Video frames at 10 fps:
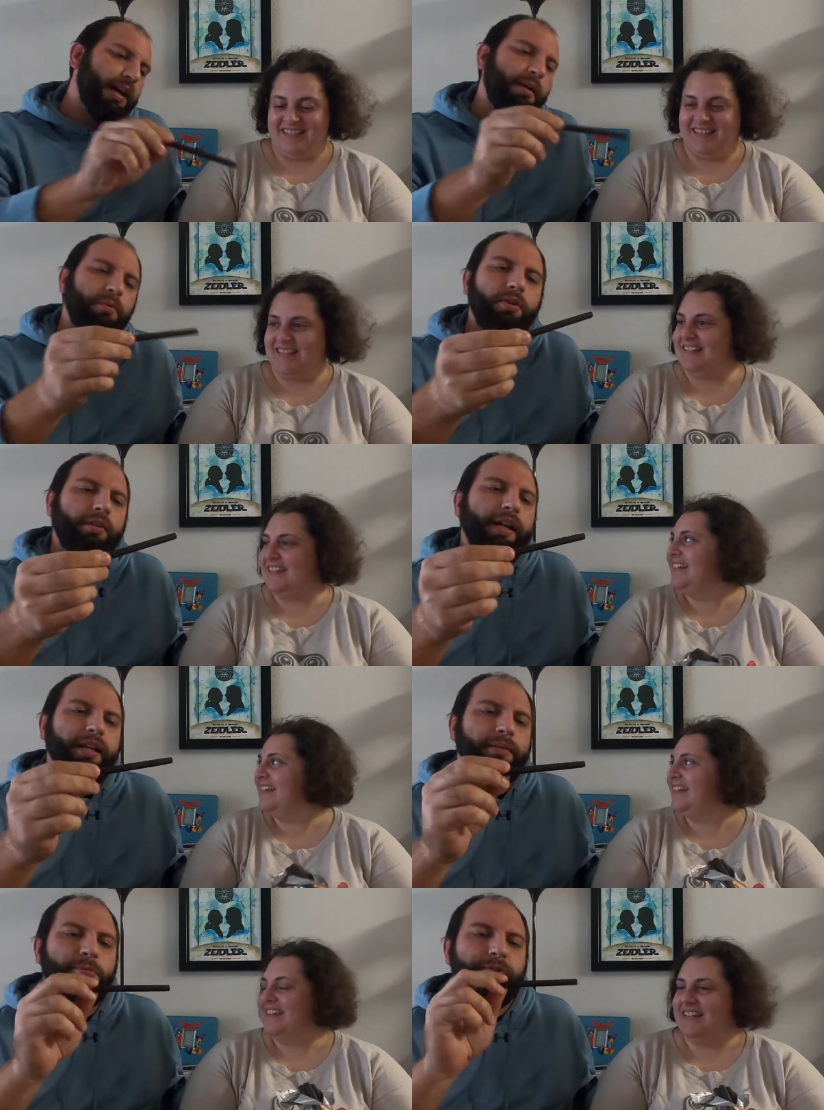Speaker 1: I'm
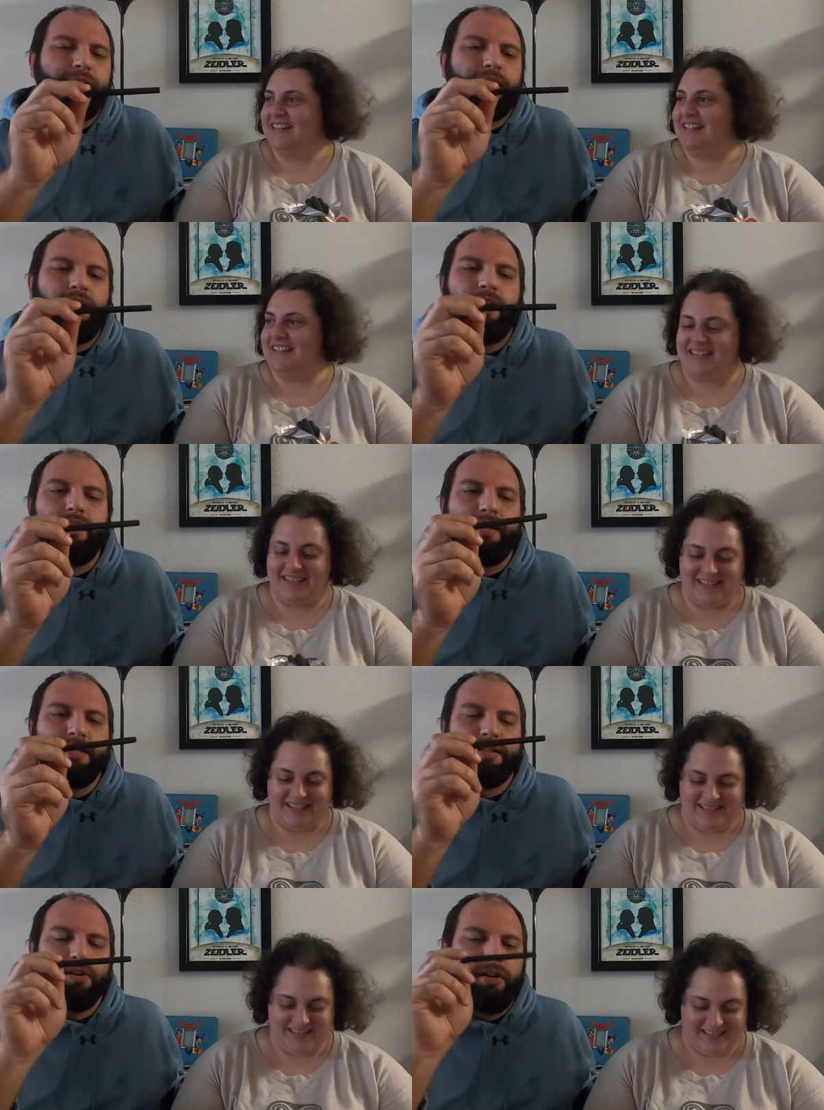already predicting this
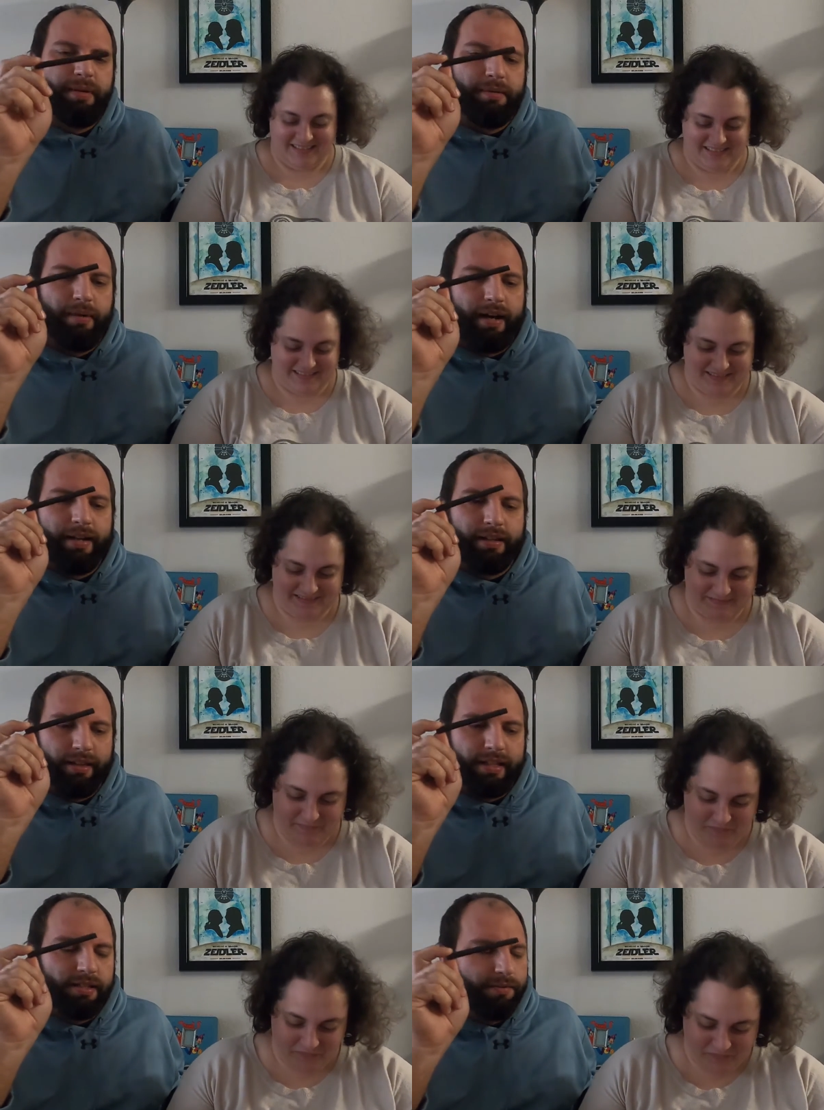is going to be my
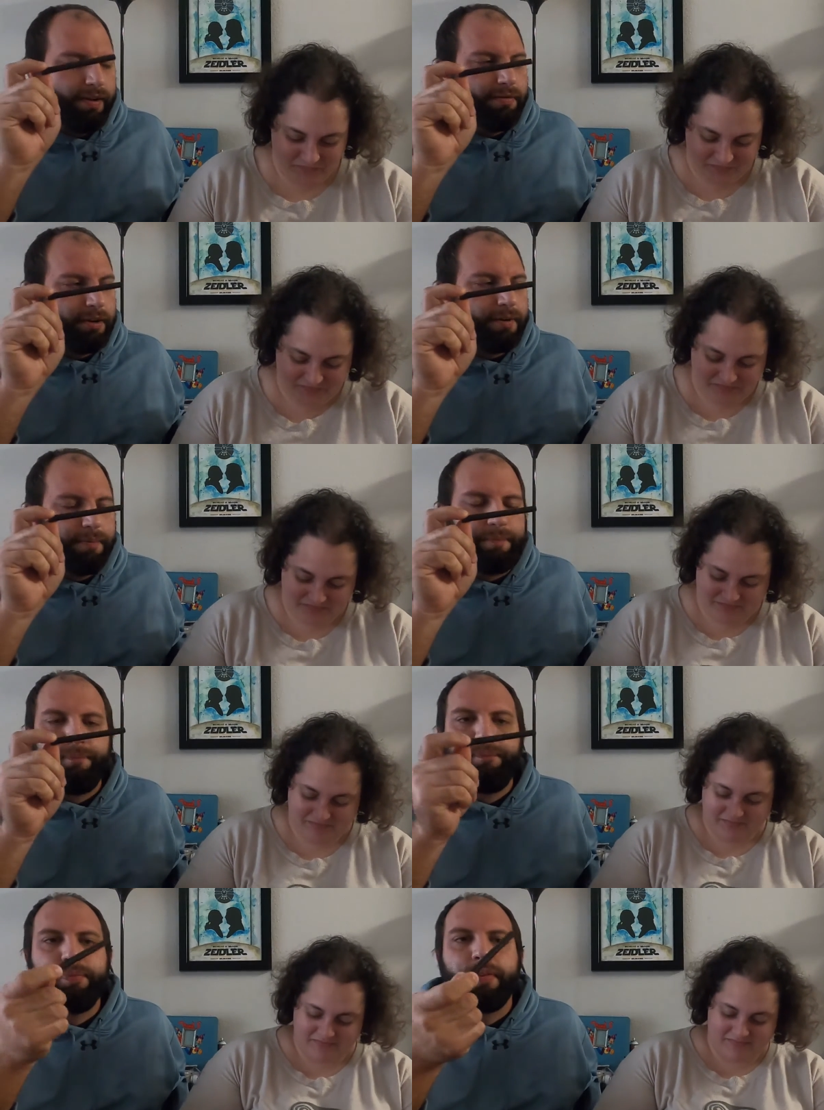least favorite.
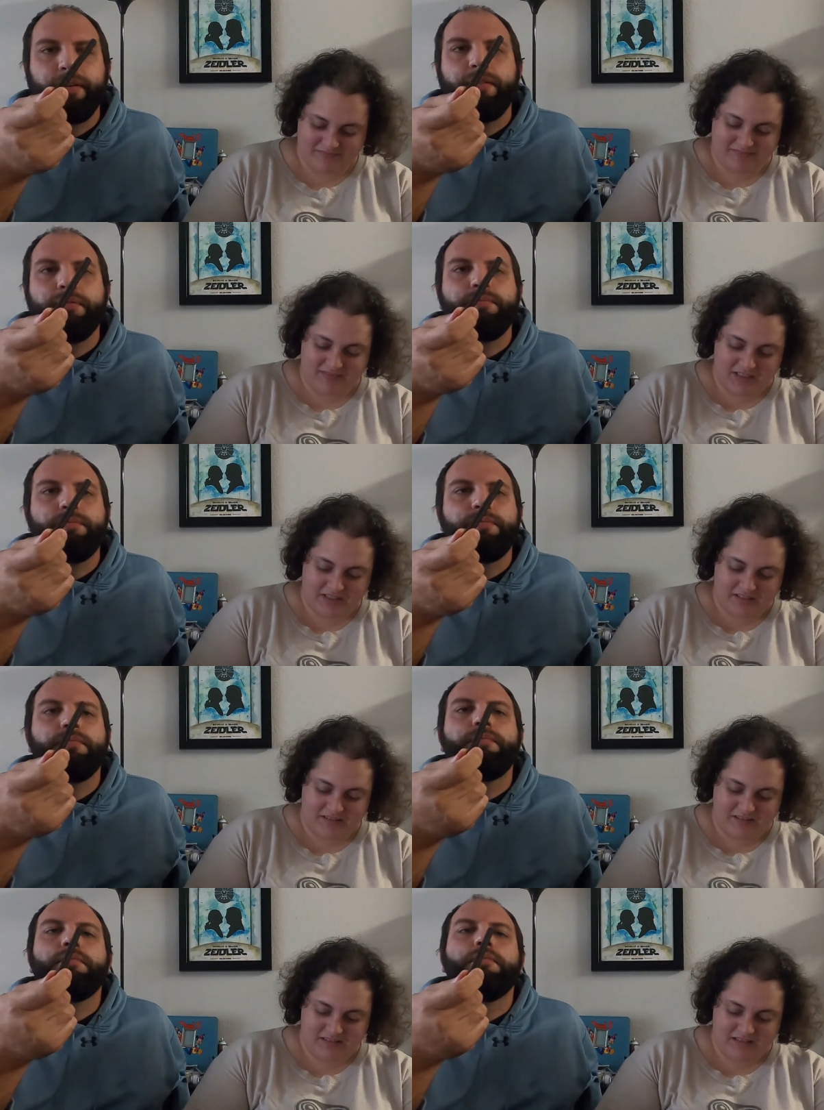
Speaker 2: Is
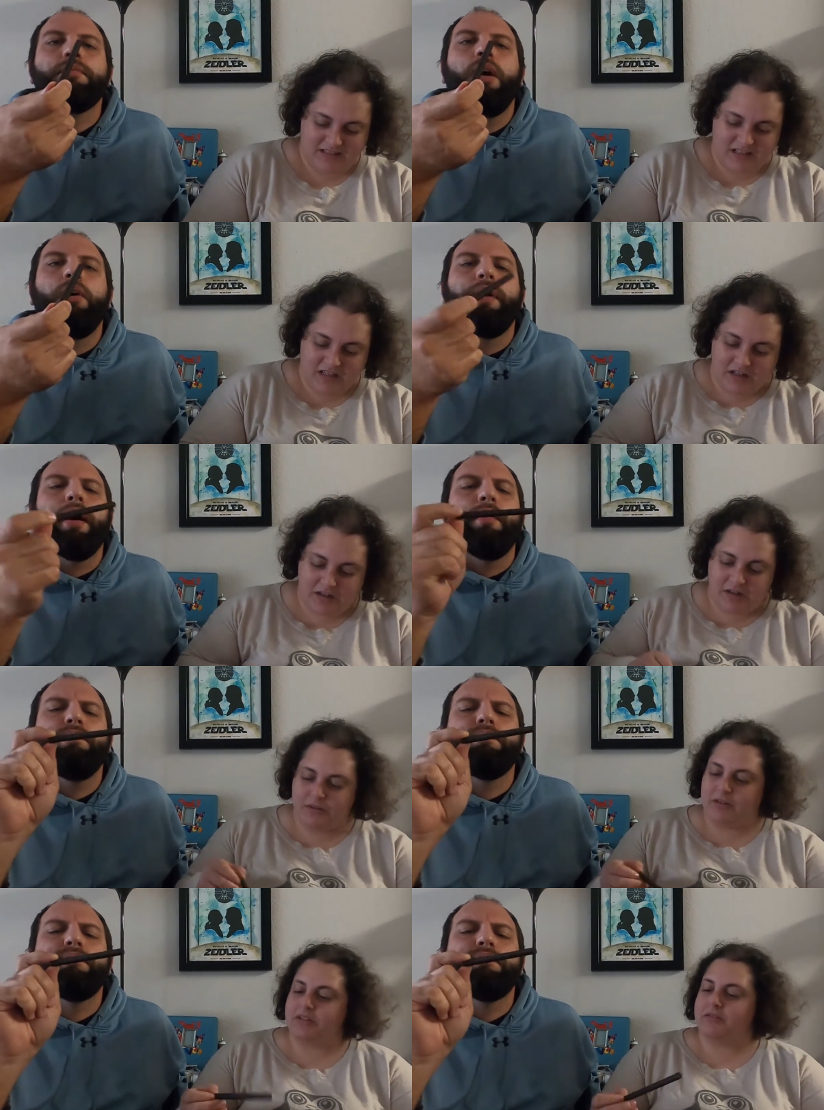it? Oh, yeah. You
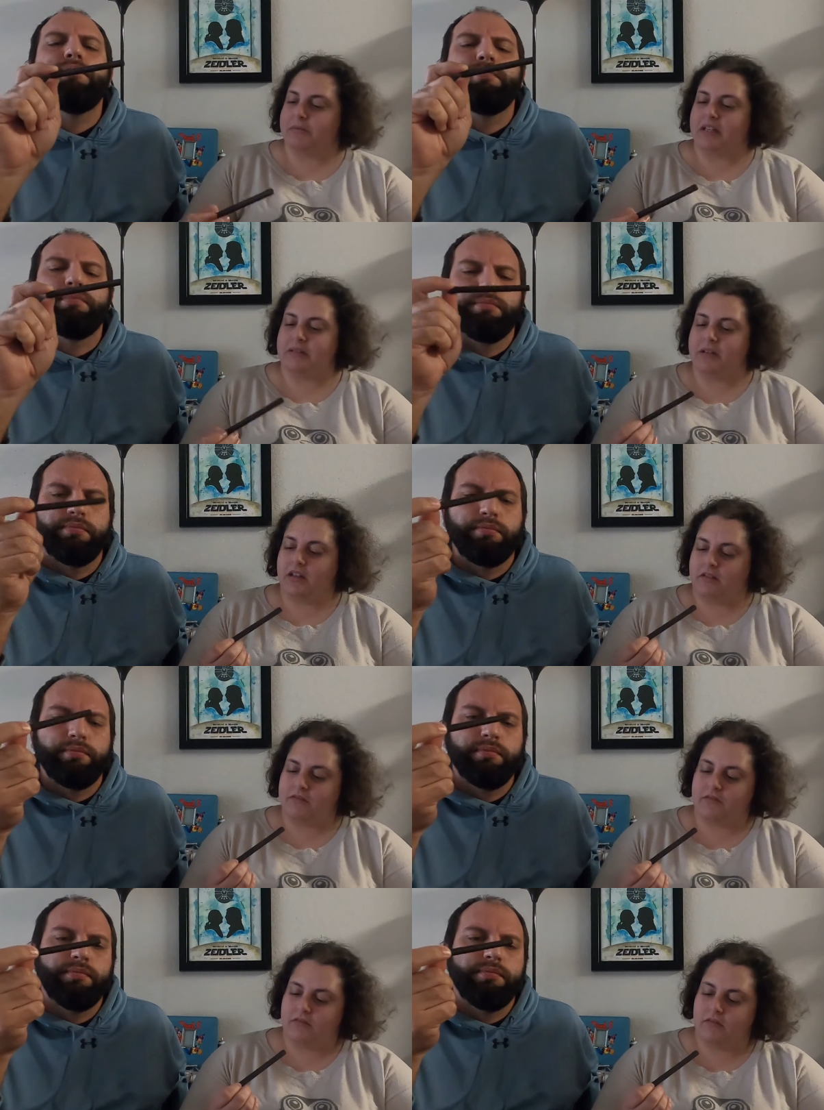know what this reminds me of?
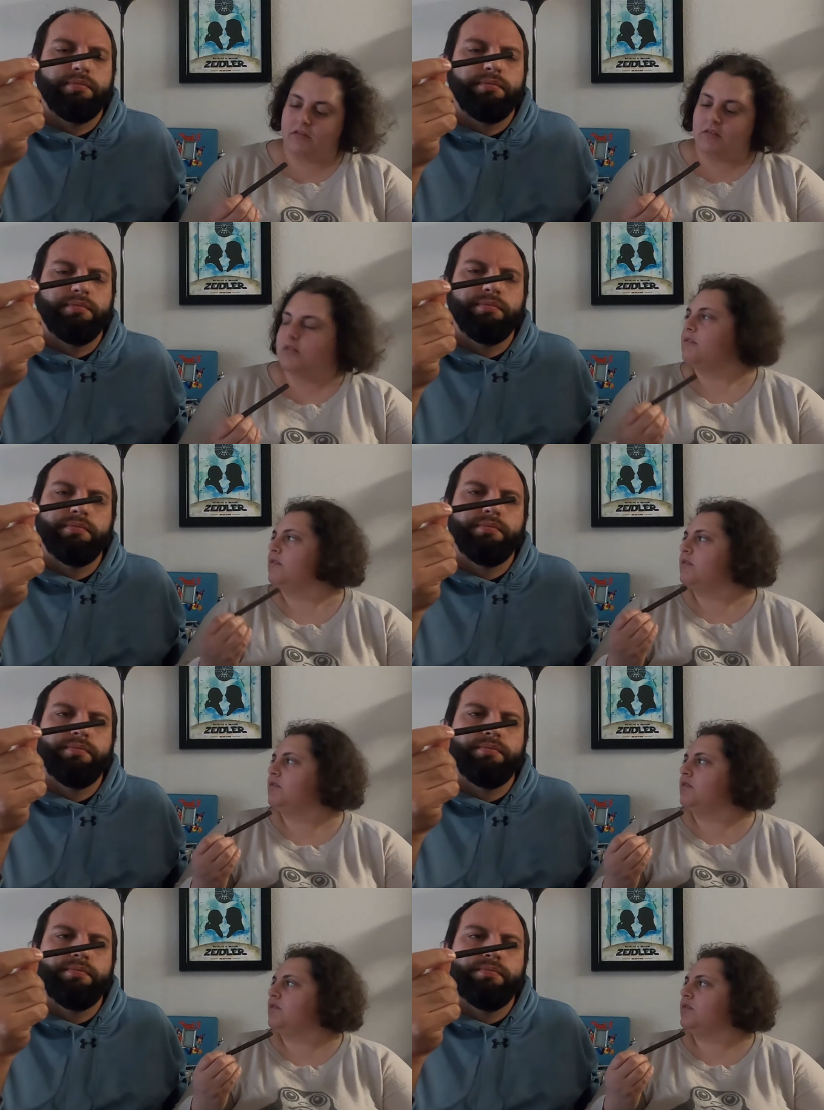
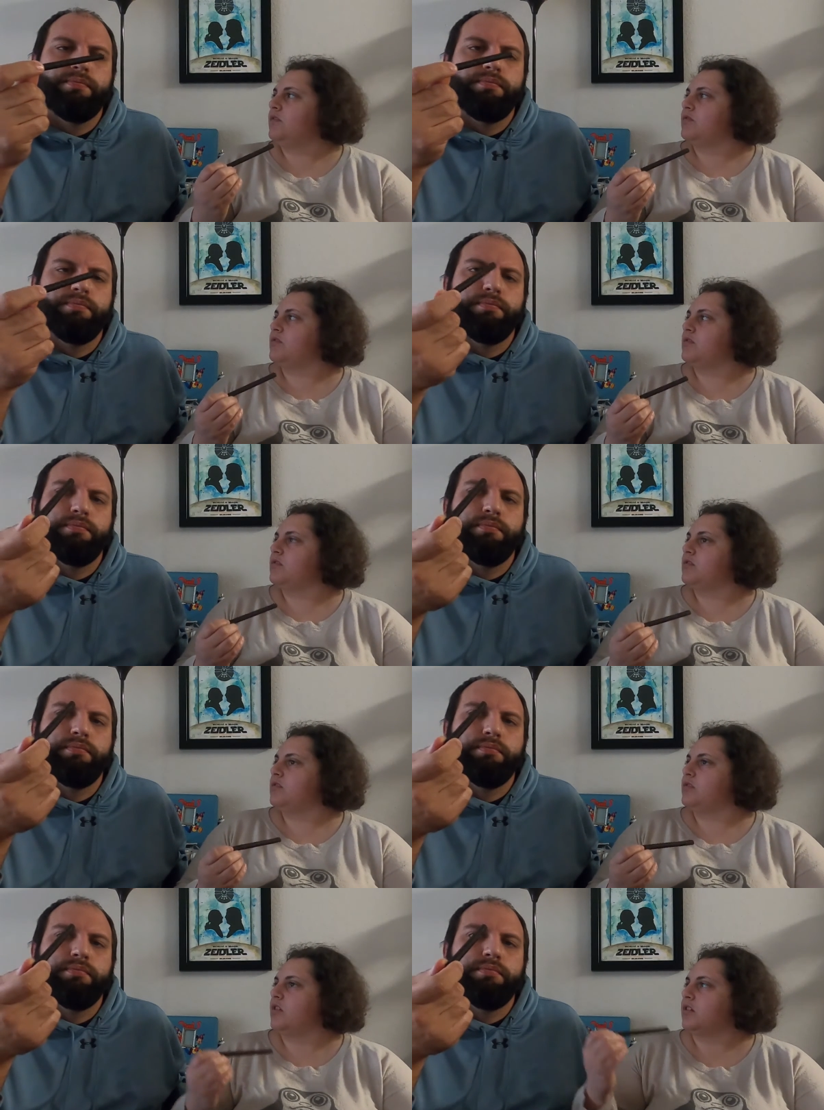Those,
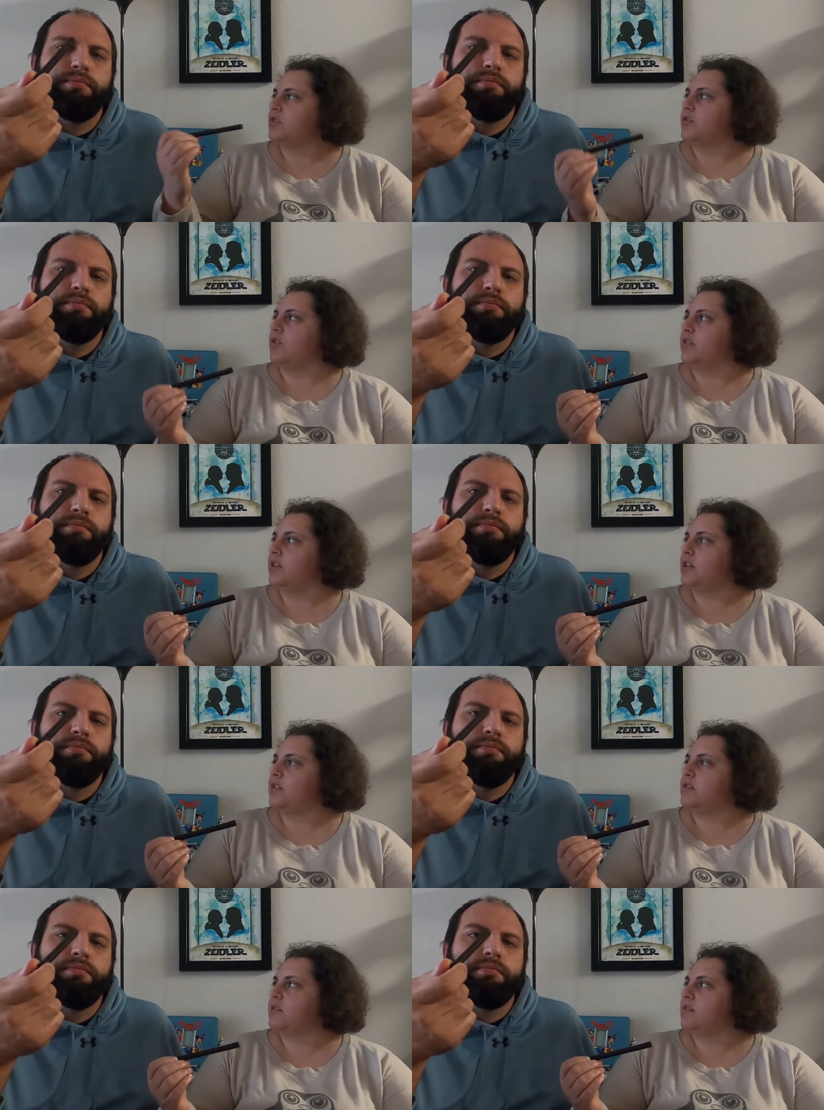the chocolate straw
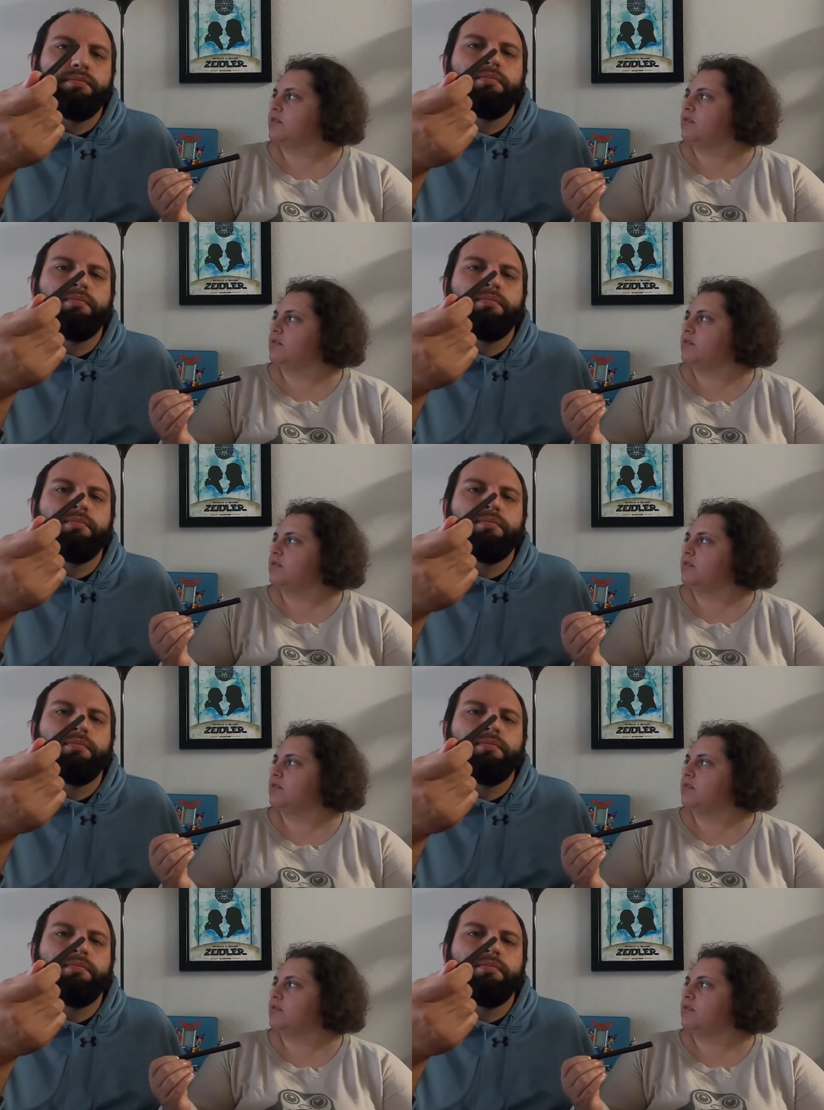thingies.